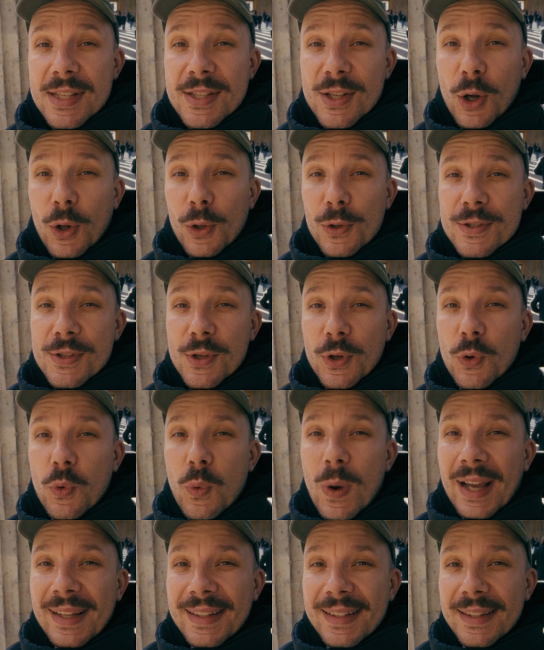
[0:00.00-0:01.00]
is also
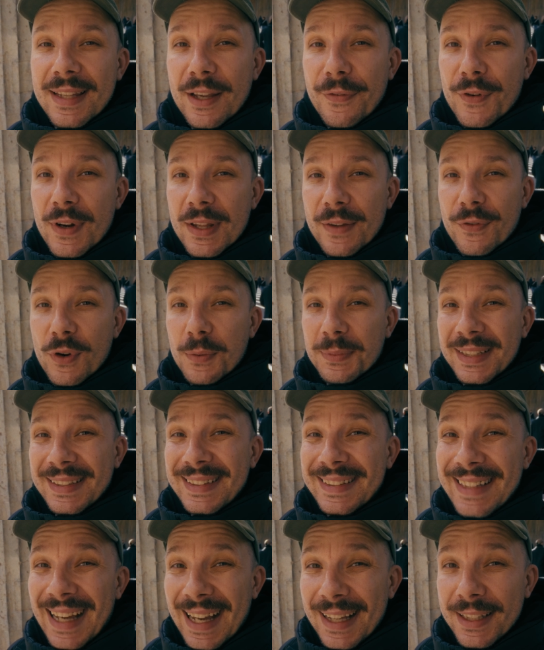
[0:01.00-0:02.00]
quite different from the
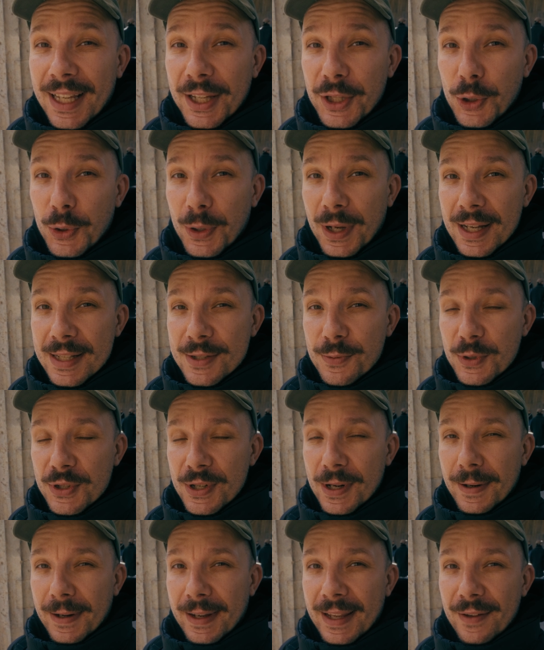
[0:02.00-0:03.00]
Dana yogas, which
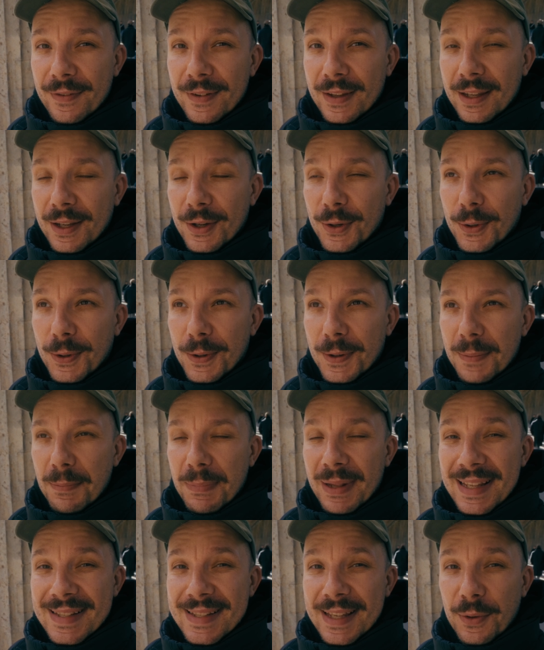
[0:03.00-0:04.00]
are giving or
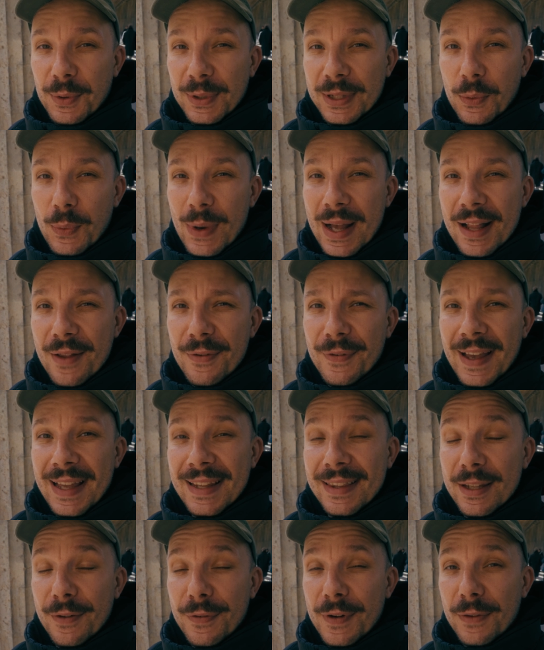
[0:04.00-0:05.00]
blessing with the wealth,
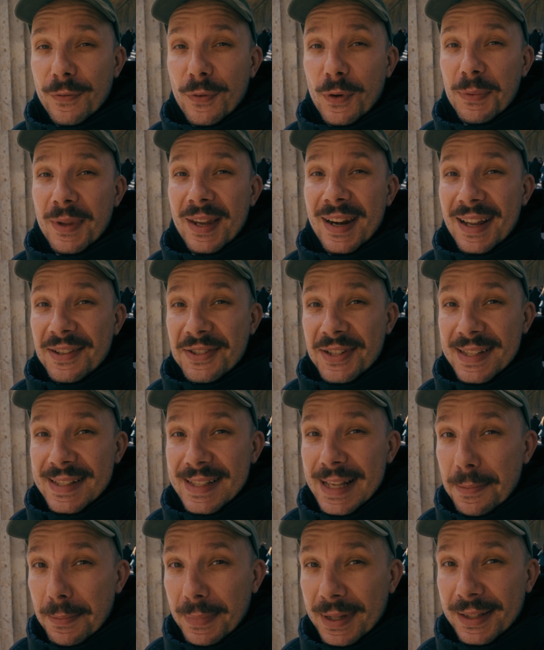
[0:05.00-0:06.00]
and different from the Raja
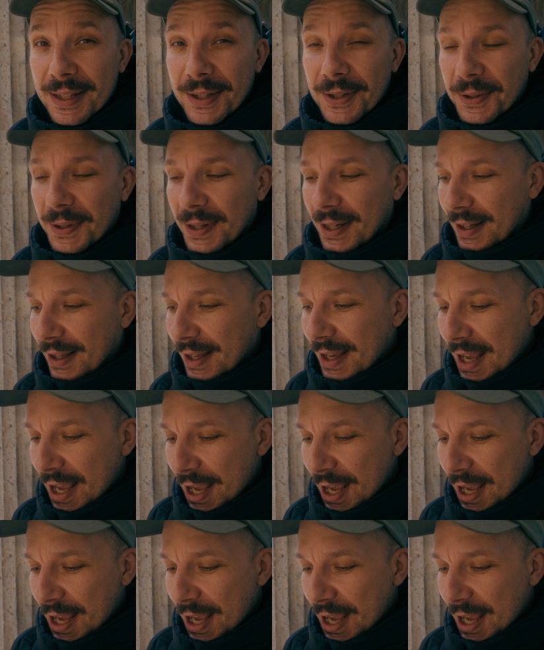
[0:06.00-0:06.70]
Sambandha yoga,